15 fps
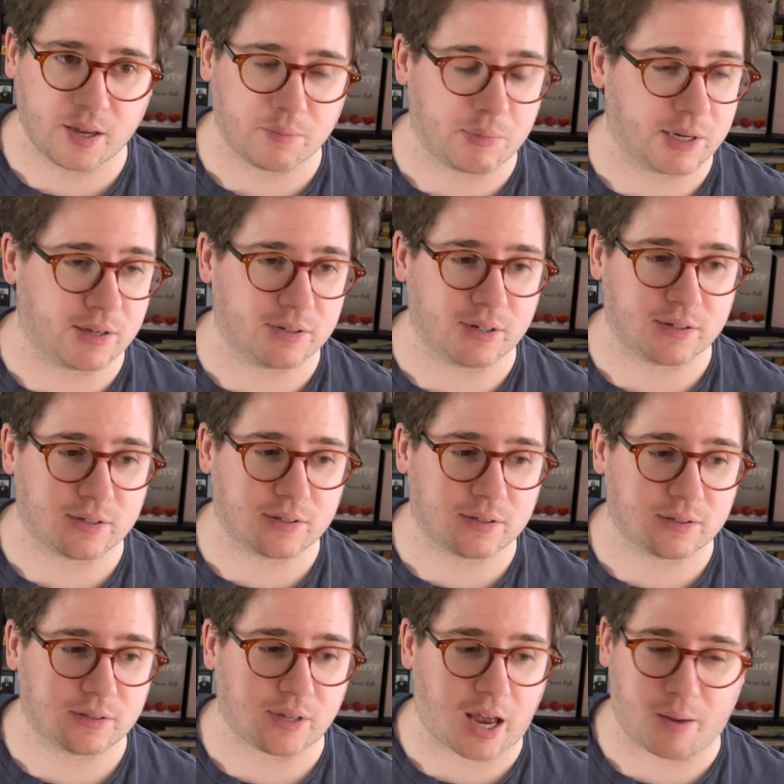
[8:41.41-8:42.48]
because
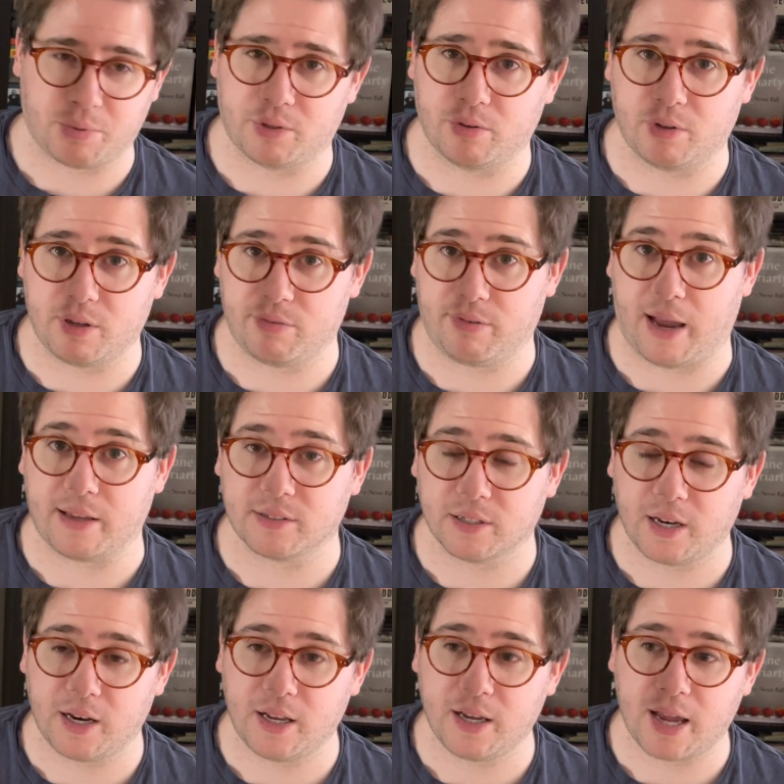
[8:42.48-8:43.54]
it's absolutely
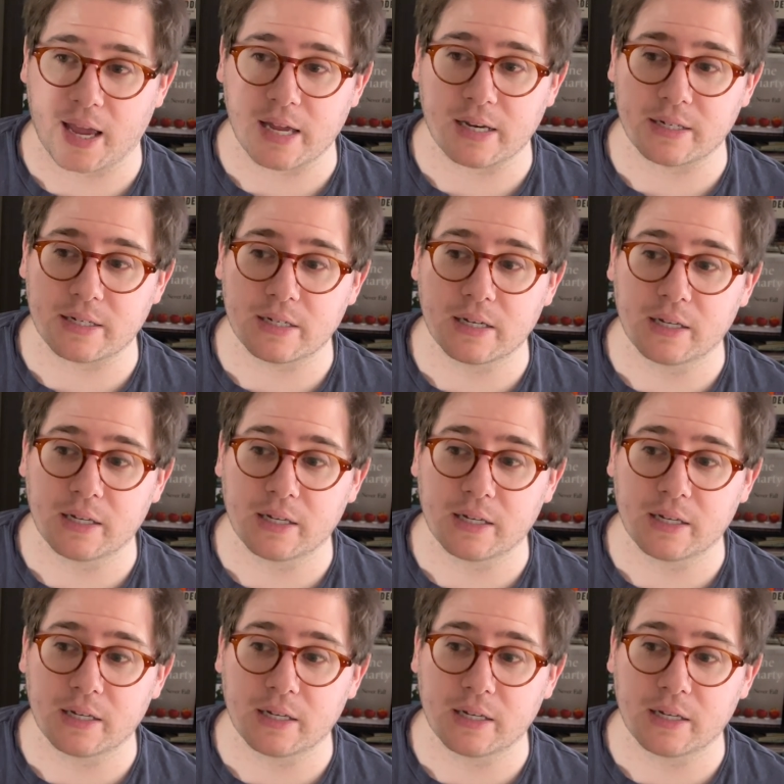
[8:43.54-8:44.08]
fascinating and,